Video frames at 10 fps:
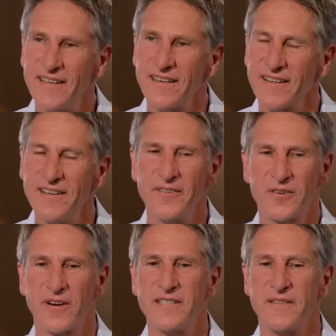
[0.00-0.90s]
Yeah. You know
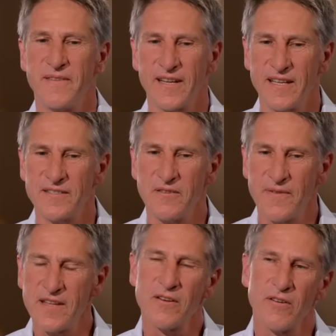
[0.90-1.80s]
the crazy thing is, you
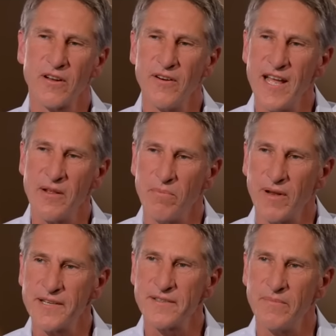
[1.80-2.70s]
think you're going to go down and
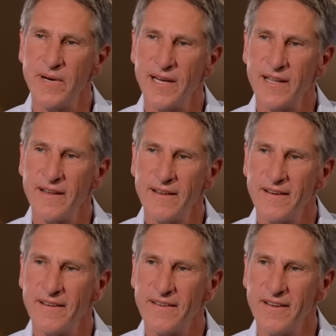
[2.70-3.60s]
bless somebody,
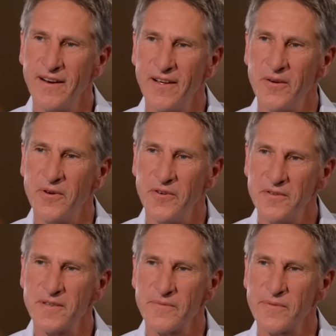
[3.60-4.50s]
you know, and
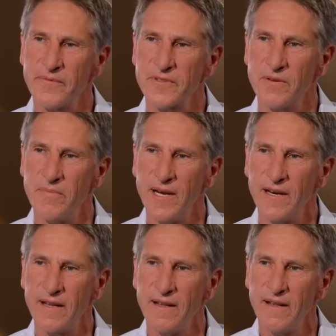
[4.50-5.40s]
do something for
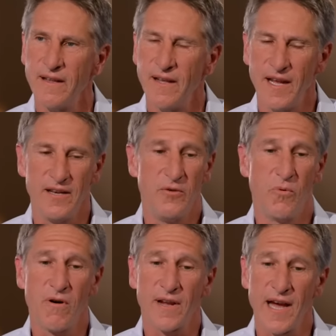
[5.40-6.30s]
somebody, and you
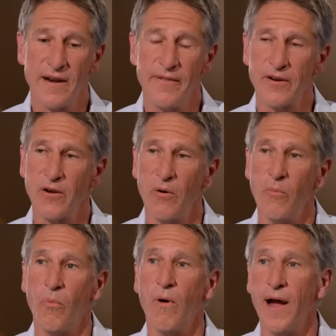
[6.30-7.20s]
walk out of there
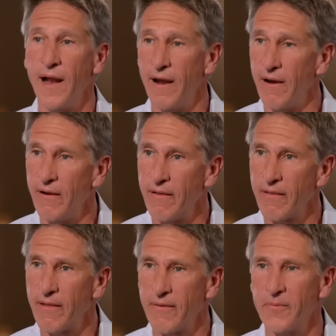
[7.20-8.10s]
going, "Wow,
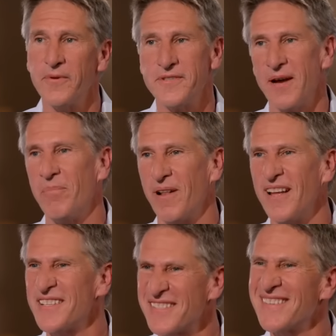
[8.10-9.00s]
was I
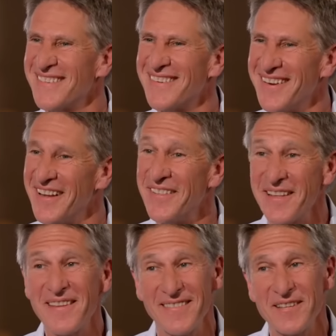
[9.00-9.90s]
blessed." You know,
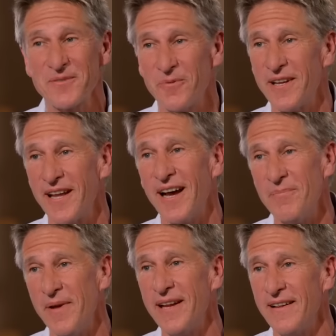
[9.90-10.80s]
I think that's the way
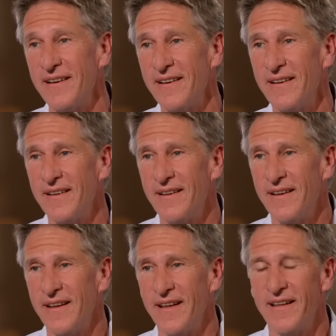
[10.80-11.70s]
God made it. Yeah.
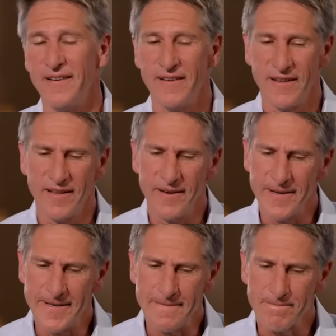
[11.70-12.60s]
And
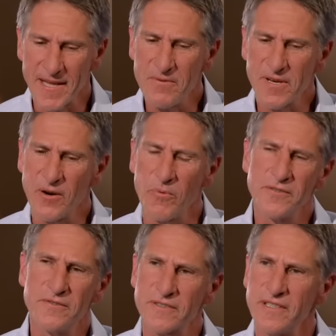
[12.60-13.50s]
and um, I don't care
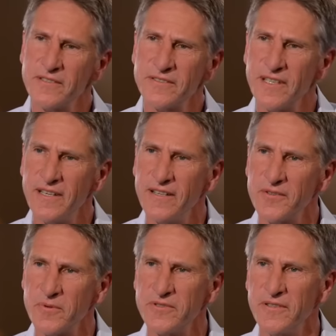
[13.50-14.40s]
what your skill set
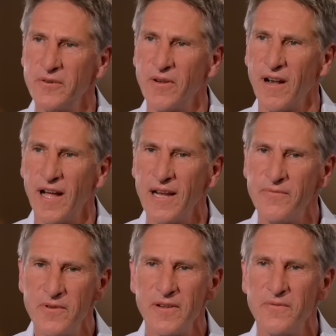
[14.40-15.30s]
is, what you do in
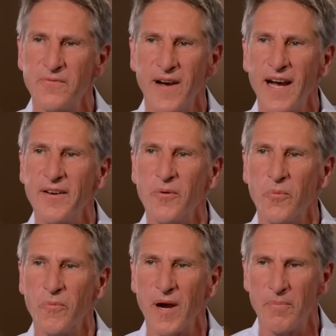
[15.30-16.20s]
life, you can find
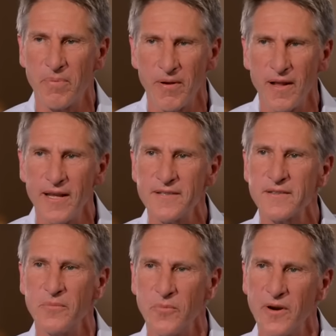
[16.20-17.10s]
a, a
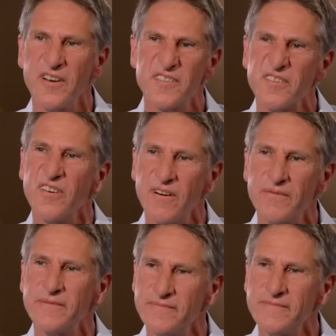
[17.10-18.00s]
place and where to
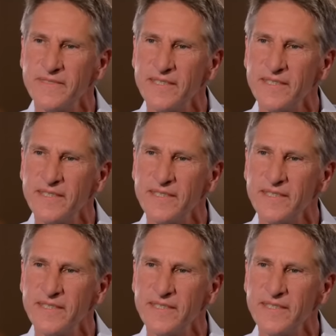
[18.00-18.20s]
serve. Yeah.